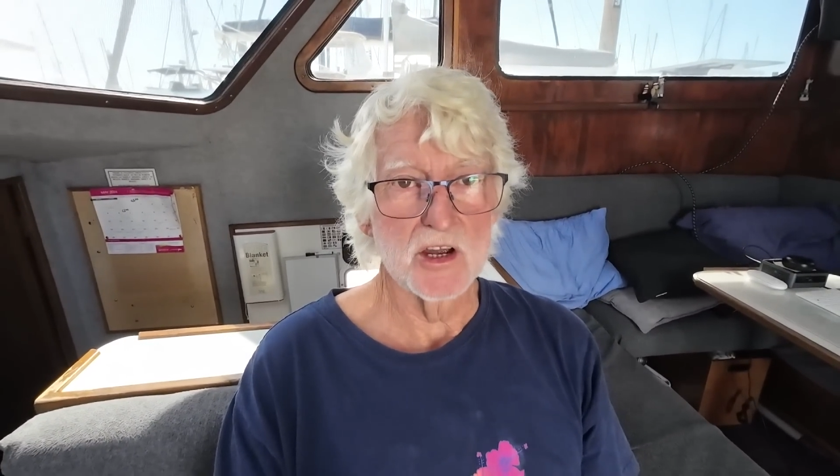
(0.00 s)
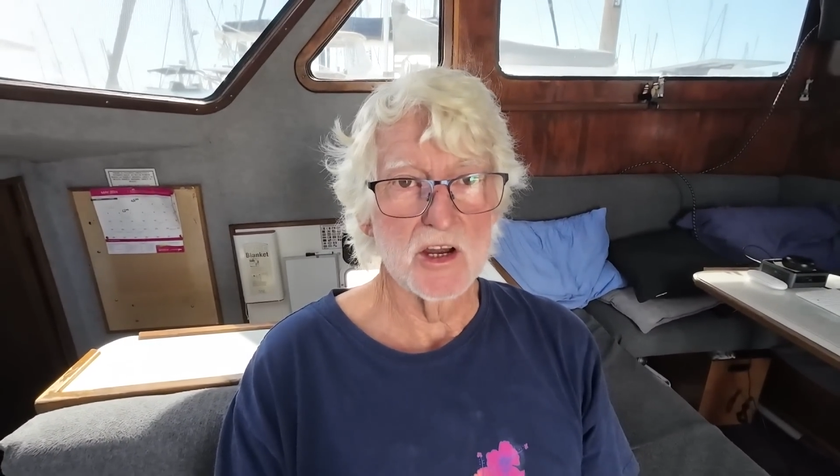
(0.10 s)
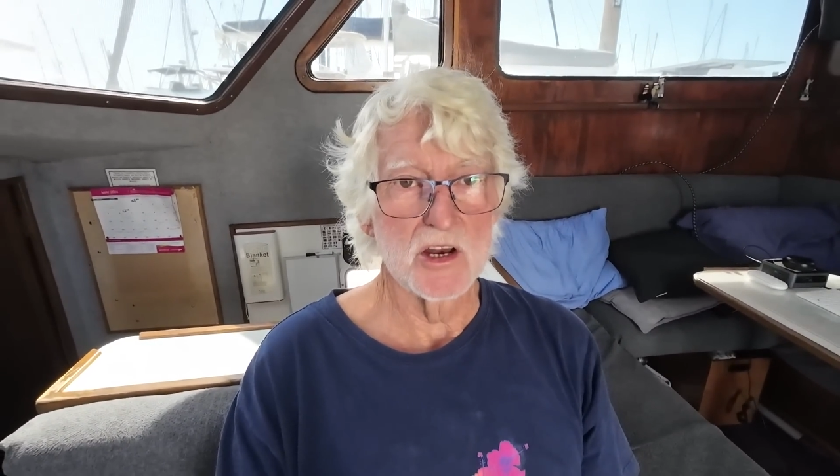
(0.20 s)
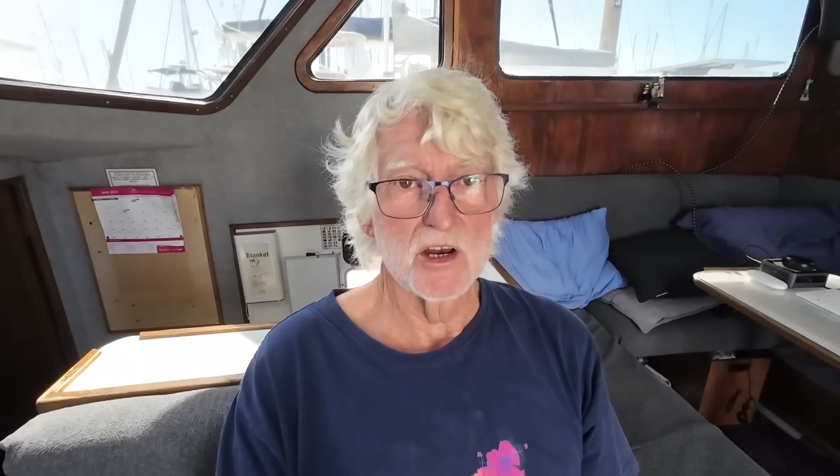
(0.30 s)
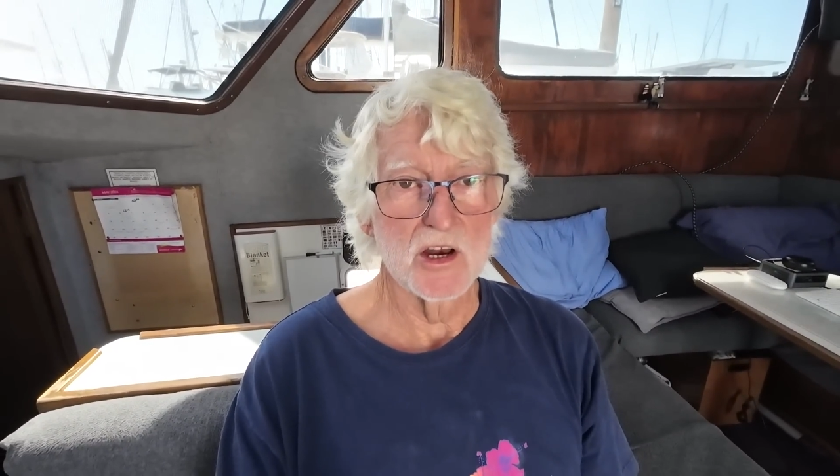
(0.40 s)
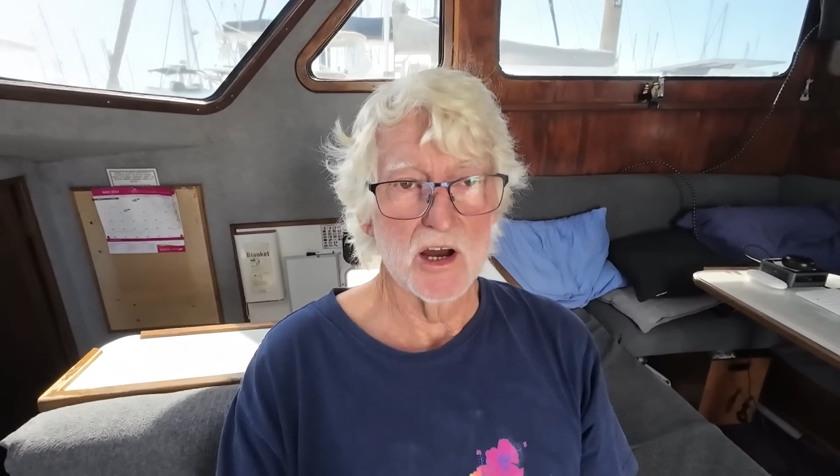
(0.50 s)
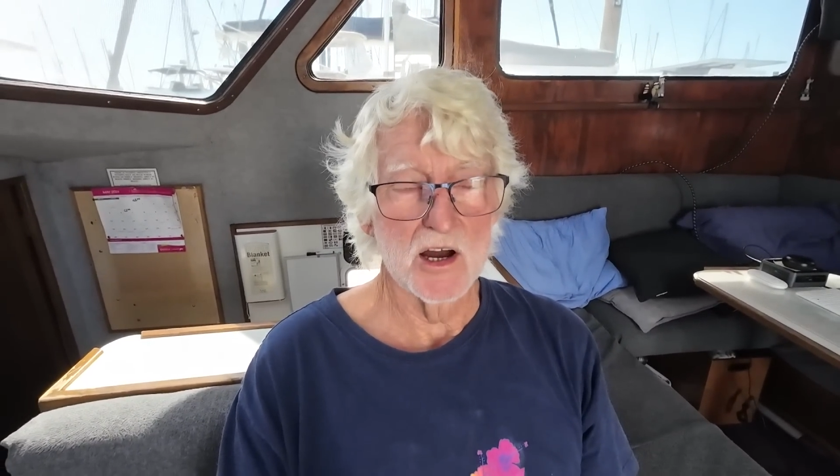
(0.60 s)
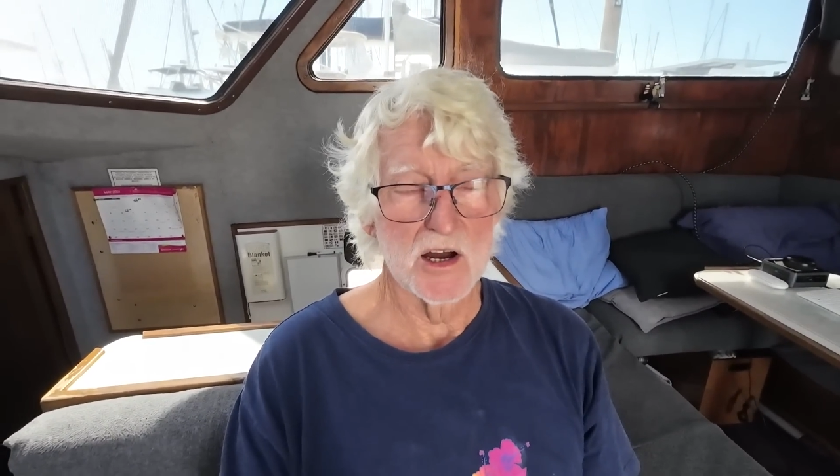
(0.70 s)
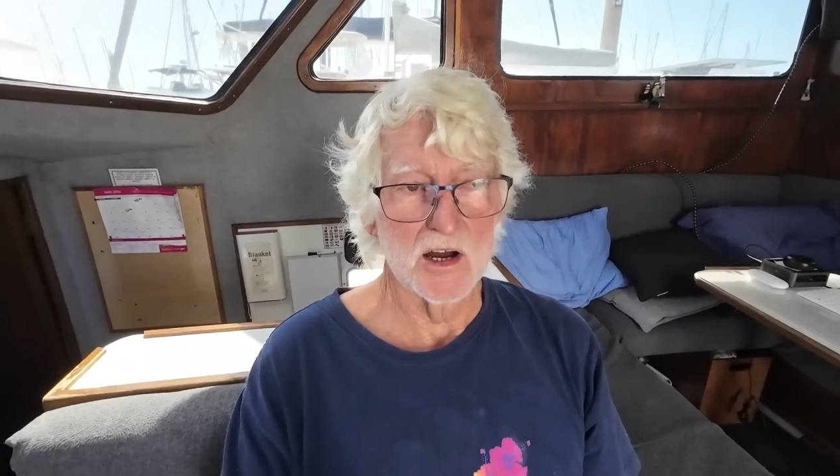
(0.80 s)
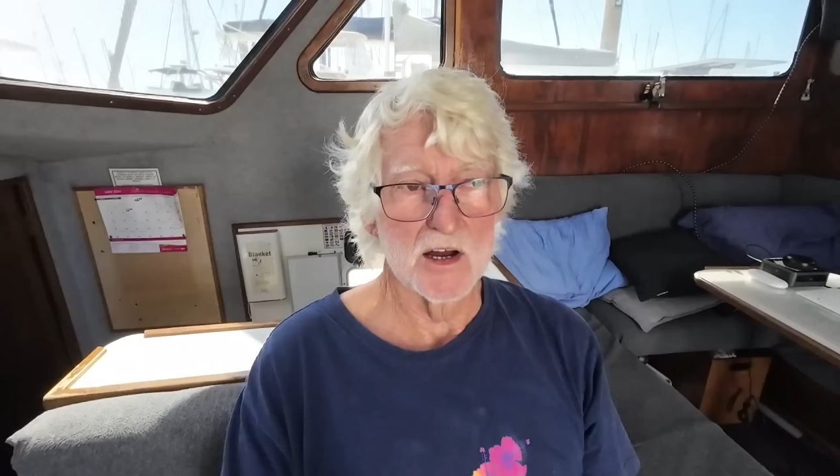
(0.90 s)
in
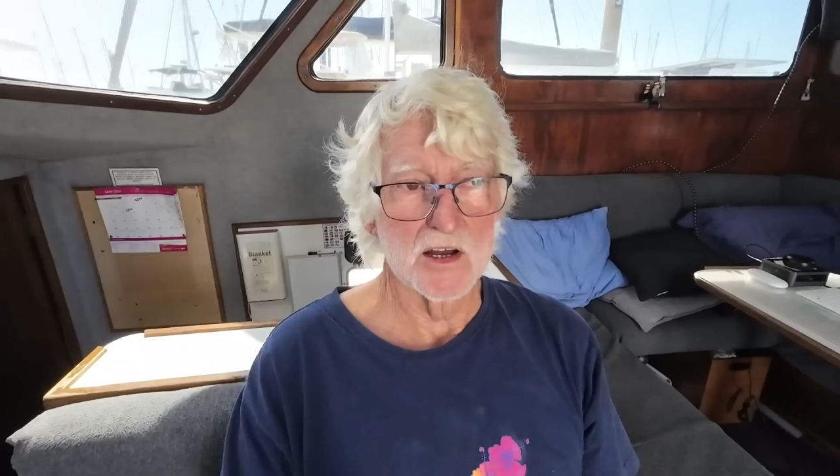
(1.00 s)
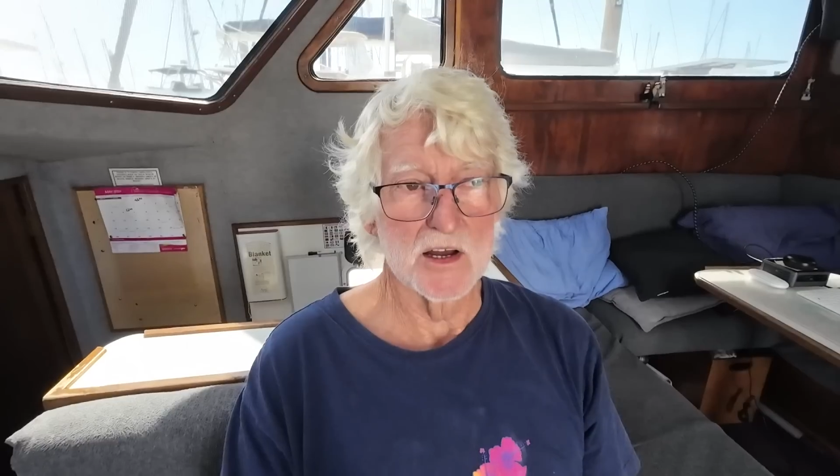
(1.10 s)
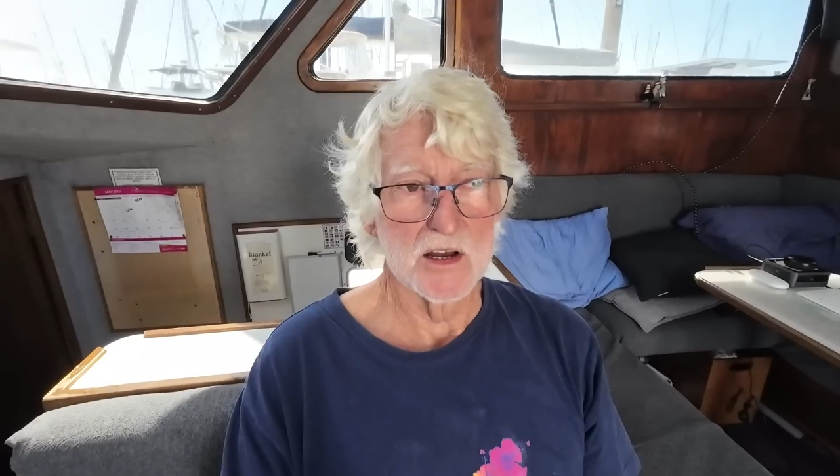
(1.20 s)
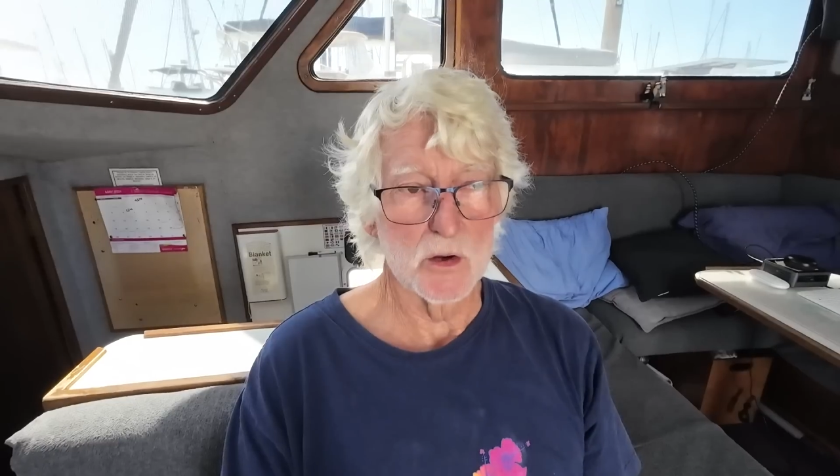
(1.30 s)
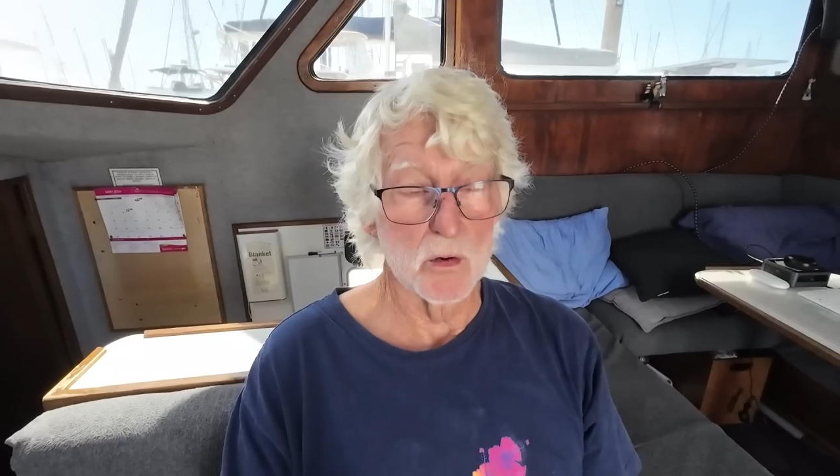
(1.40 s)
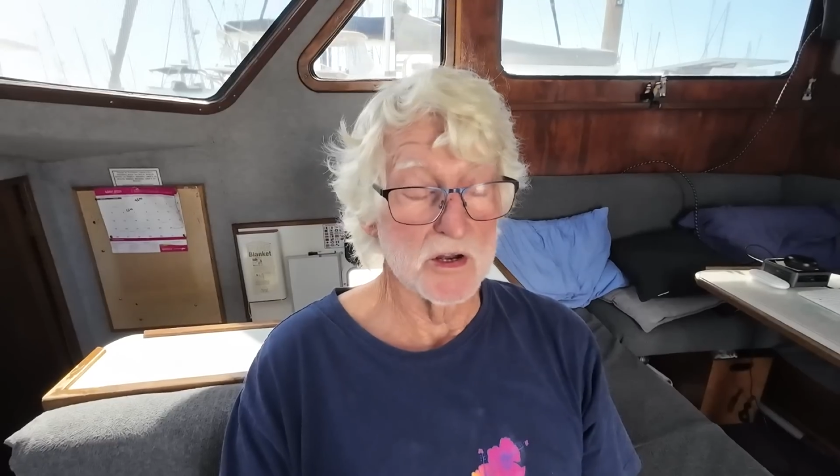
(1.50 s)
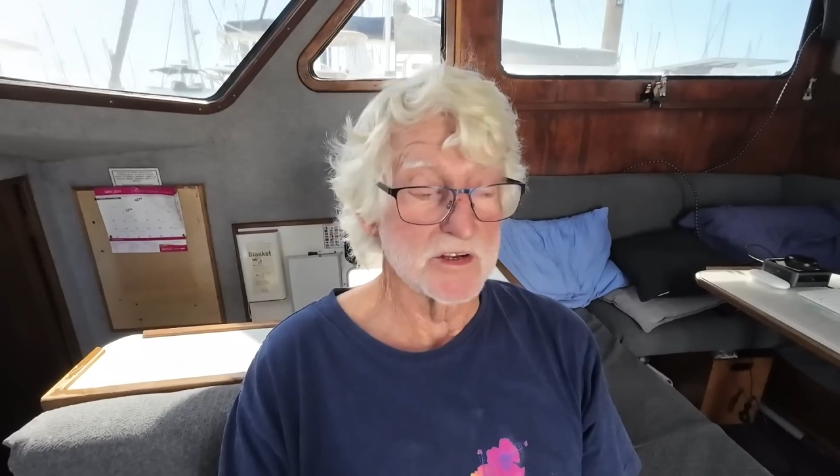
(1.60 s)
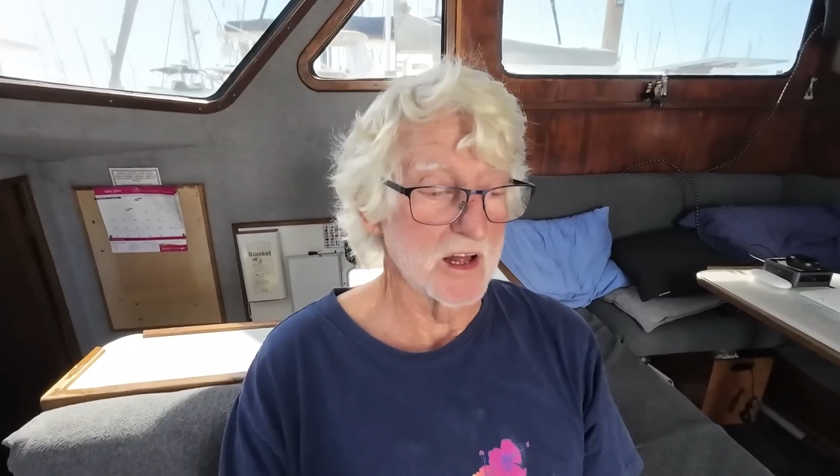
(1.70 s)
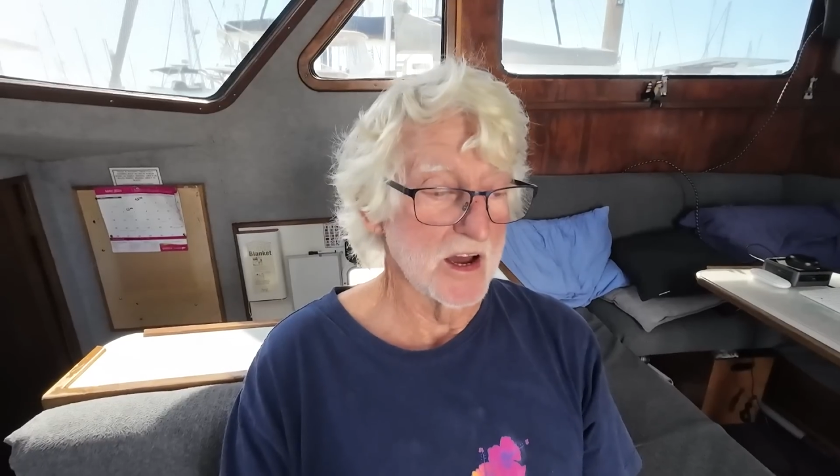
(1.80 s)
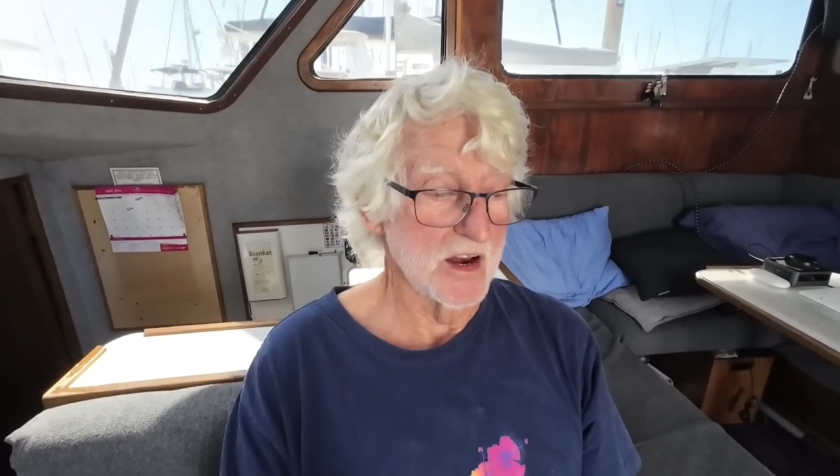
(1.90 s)

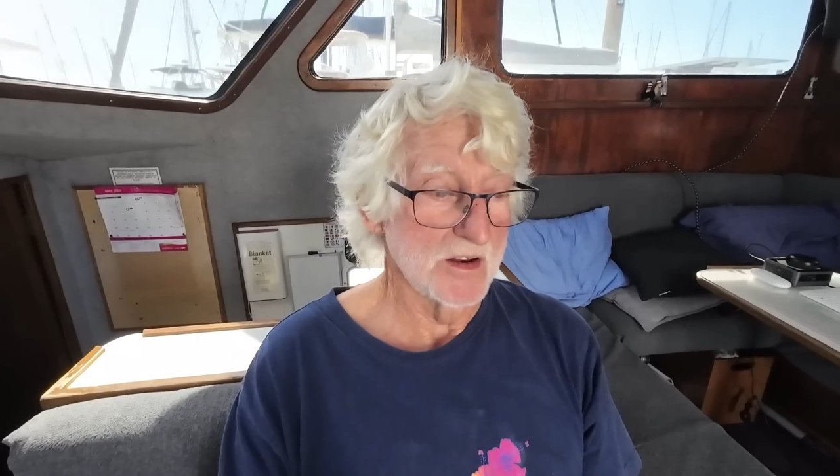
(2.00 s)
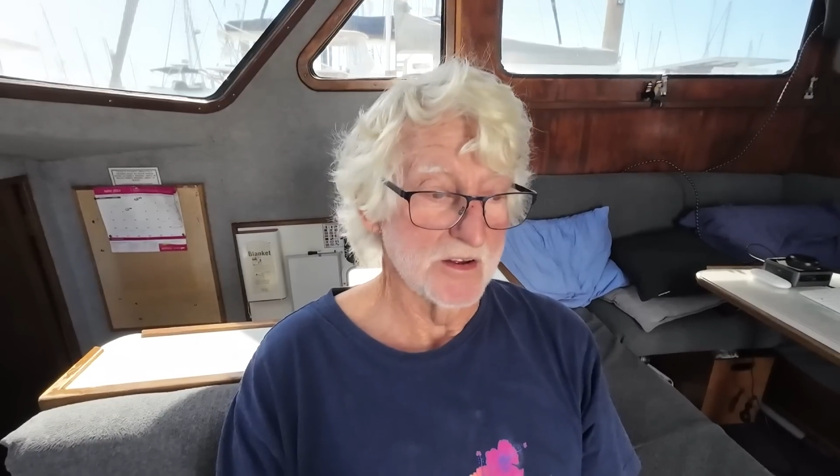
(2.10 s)
Queensland.